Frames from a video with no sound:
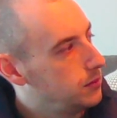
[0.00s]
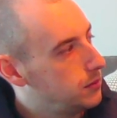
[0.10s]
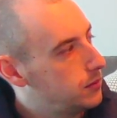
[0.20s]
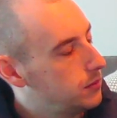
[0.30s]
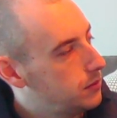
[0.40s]

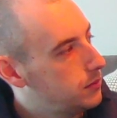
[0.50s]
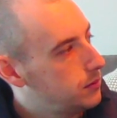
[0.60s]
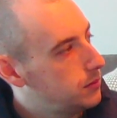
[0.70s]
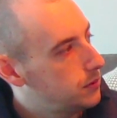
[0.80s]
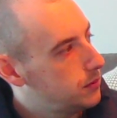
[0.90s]

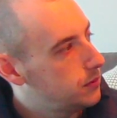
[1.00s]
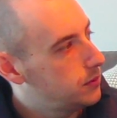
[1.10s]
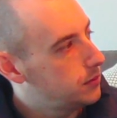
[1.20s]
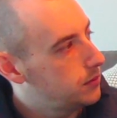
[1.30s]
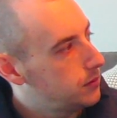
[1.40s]

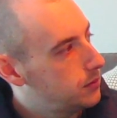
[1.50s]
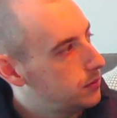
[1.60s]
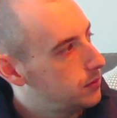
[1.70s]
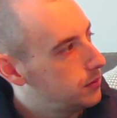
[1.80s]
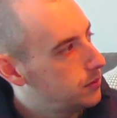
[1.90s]

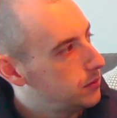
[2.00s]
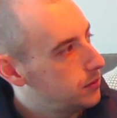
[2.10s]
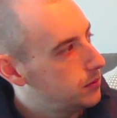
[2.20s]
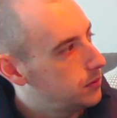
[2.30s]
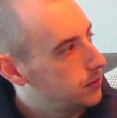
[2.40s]

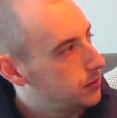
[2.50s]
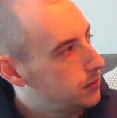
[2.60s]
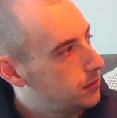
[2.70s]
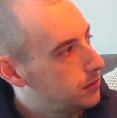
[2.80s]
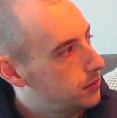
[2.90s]

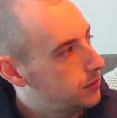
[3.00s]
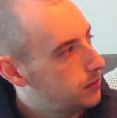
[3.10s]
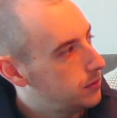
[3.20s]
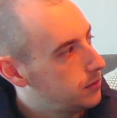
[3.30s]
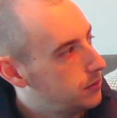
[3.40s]

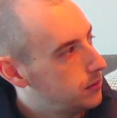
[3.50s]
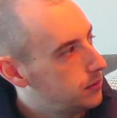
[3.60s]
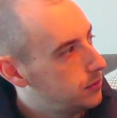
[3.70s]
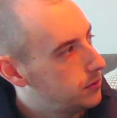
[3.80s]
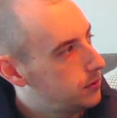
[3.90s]

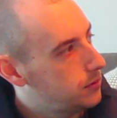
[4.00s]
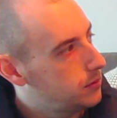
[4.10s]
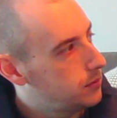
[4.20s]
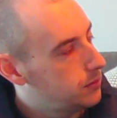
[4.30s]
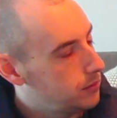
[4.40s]

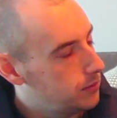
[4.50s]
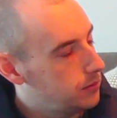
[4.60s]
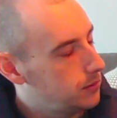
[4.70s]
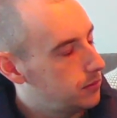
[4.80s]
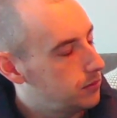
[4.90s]

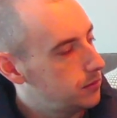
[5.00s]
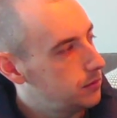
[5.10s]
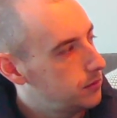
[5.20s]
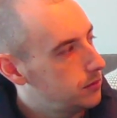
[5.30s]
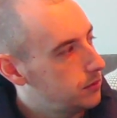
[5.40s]

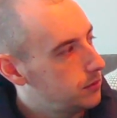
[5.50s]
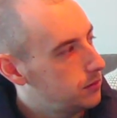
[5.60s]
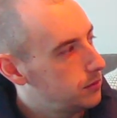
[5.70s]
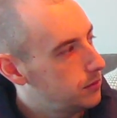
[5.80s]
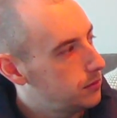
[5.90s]

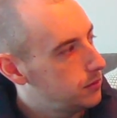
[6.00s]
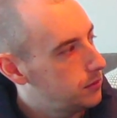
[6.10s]
This person isn't speaking.